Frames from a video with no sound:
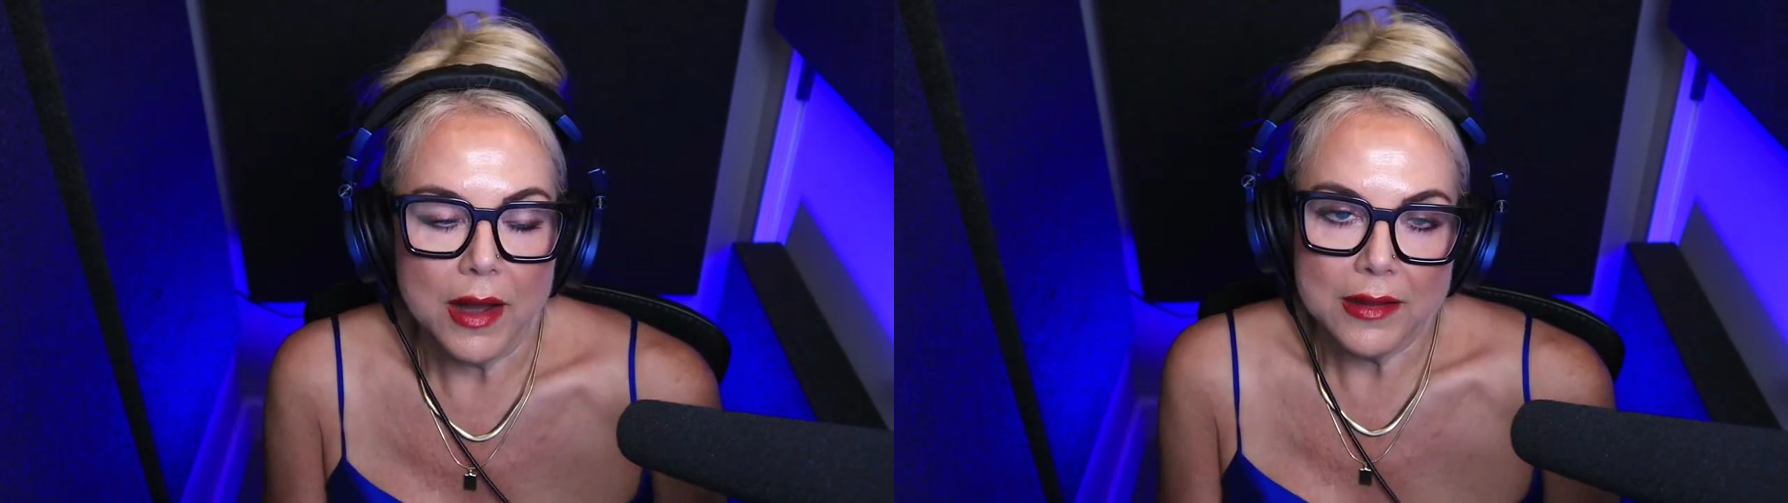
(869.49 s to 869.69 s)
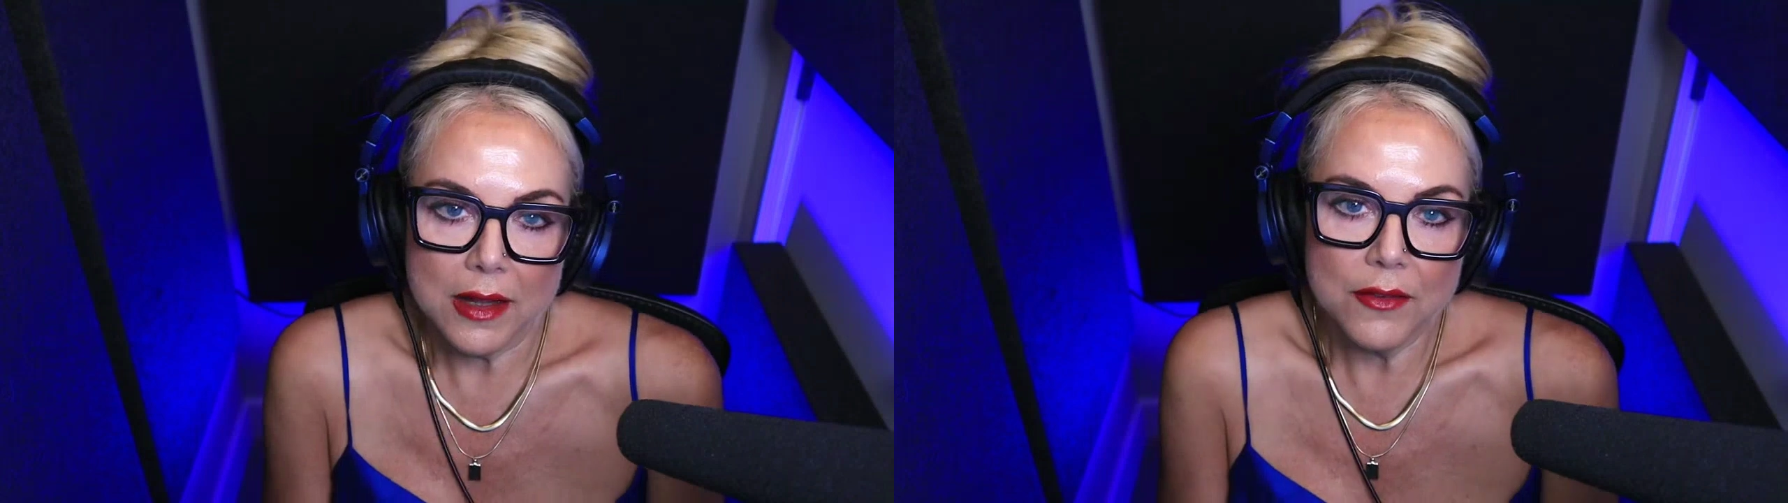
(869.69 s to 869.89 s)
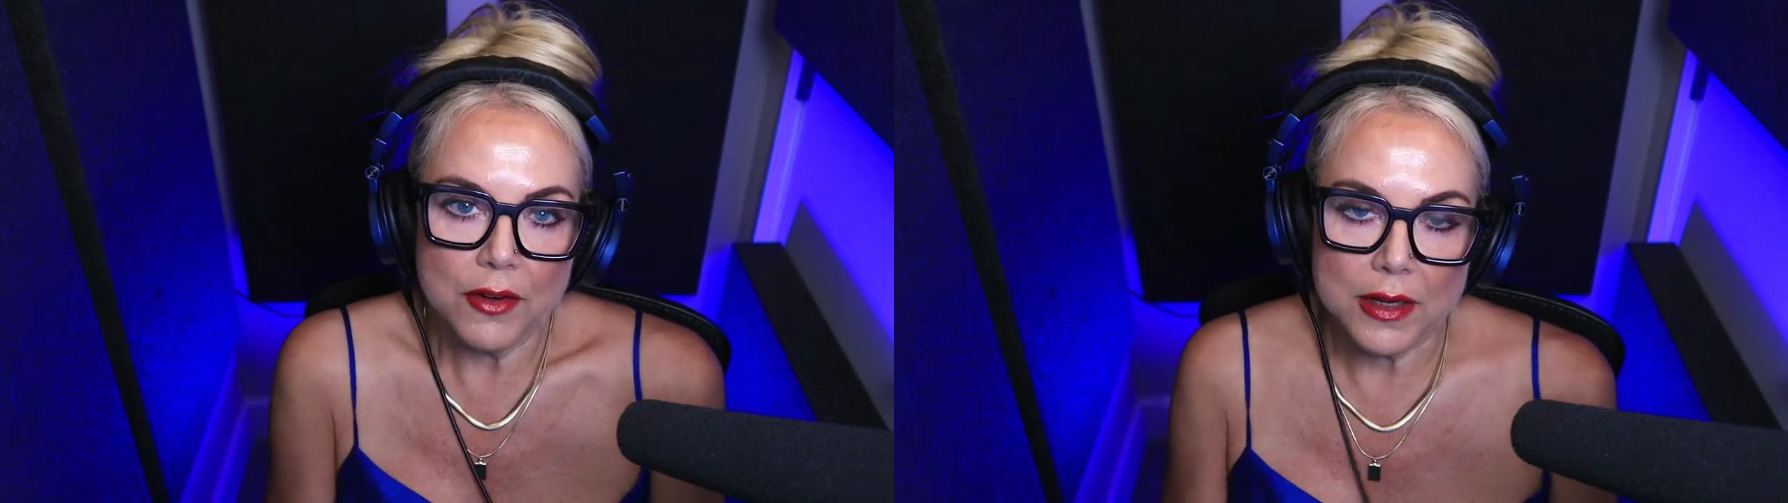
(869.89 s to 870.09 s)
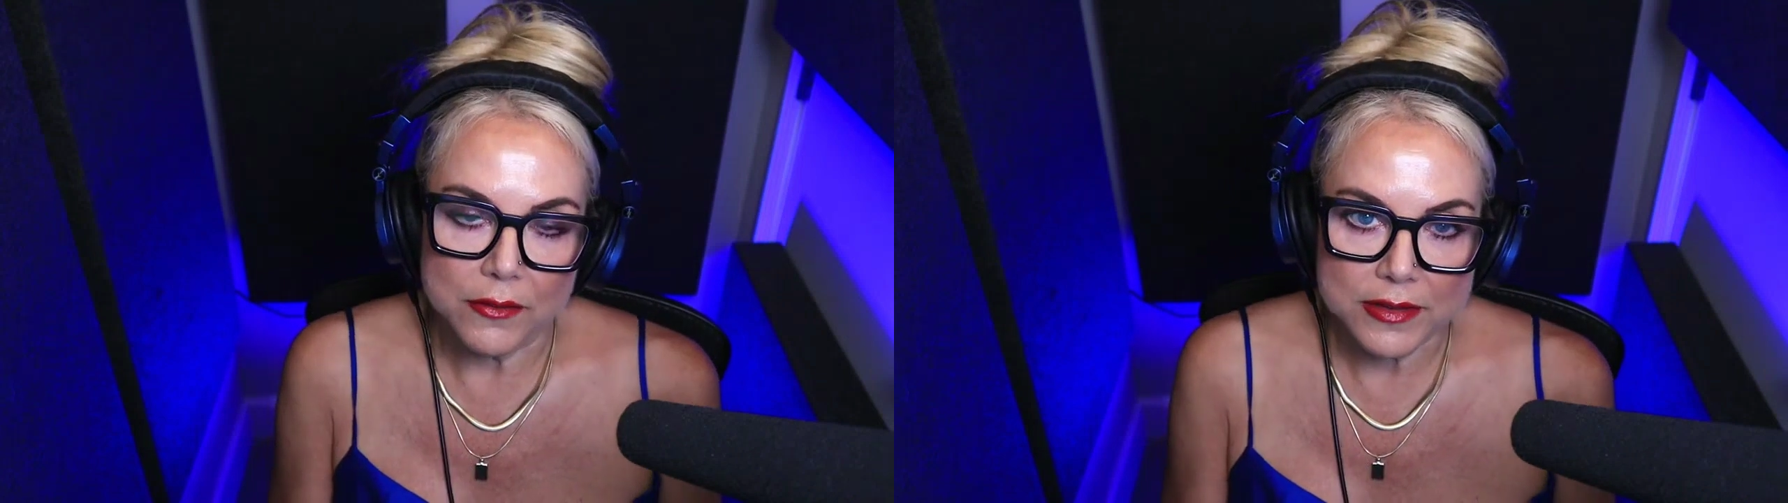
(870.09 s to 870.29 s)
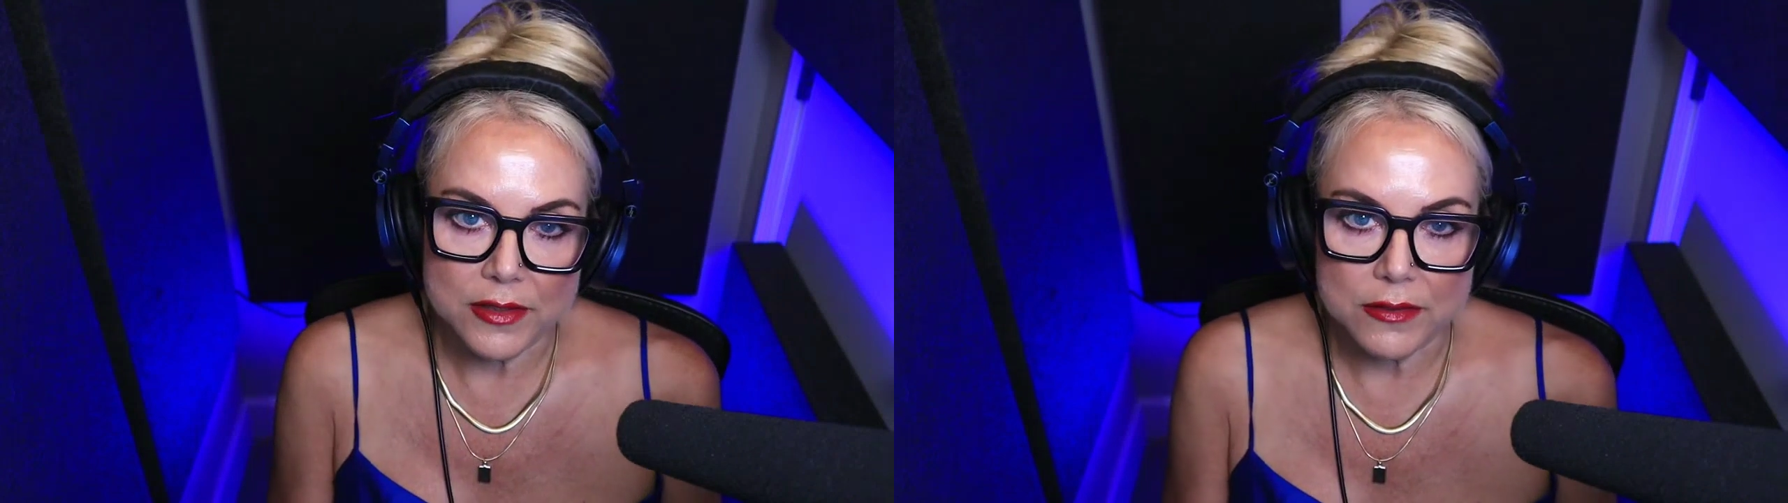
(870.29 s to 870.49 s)
I love working
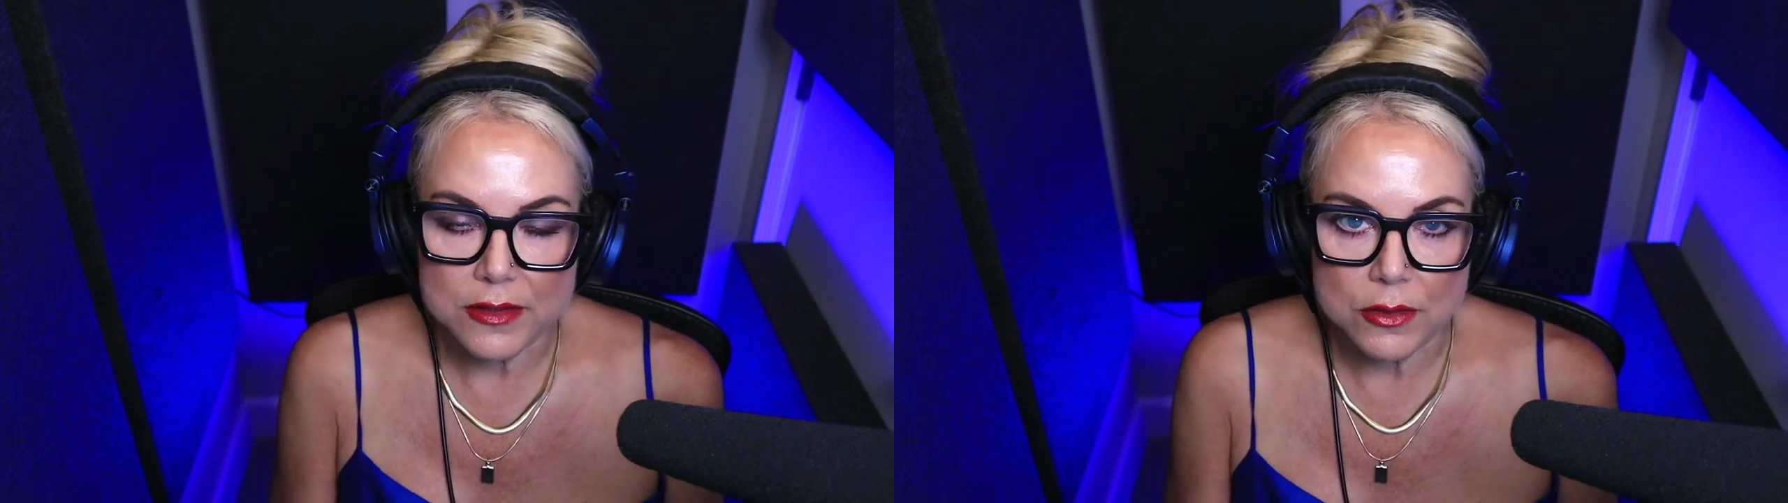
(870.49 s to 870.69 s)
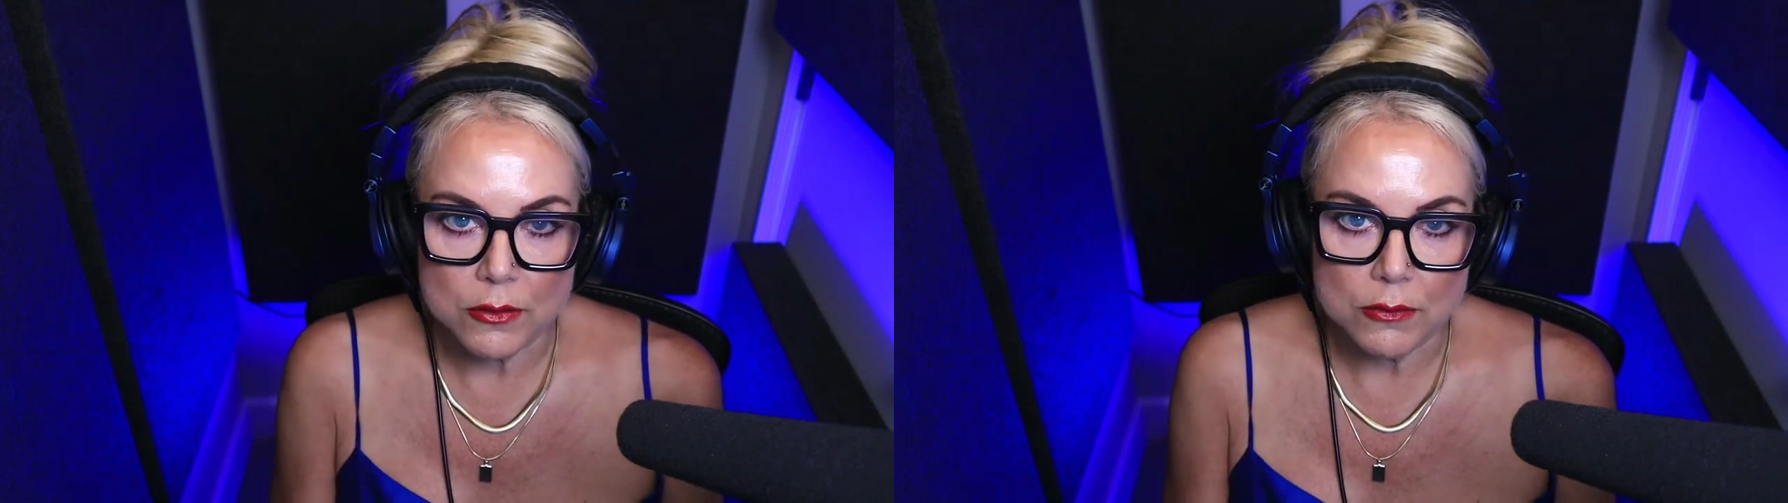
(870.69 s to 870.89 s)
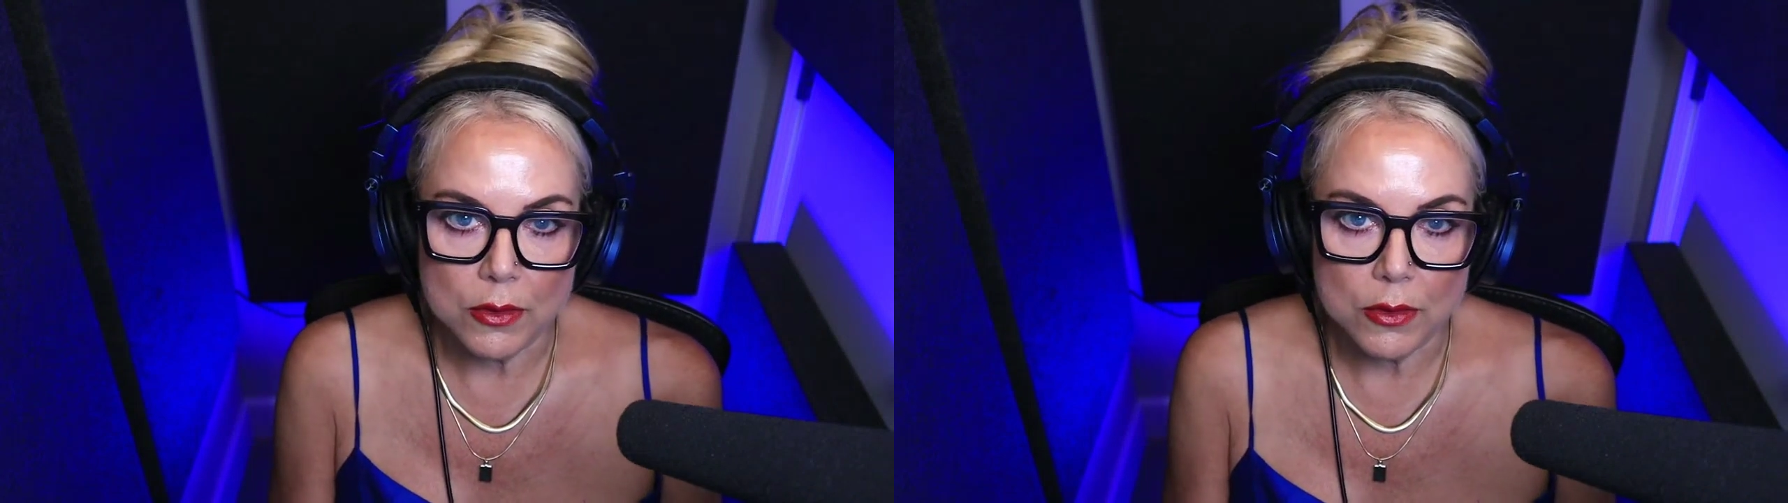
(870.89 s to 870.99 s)
with students who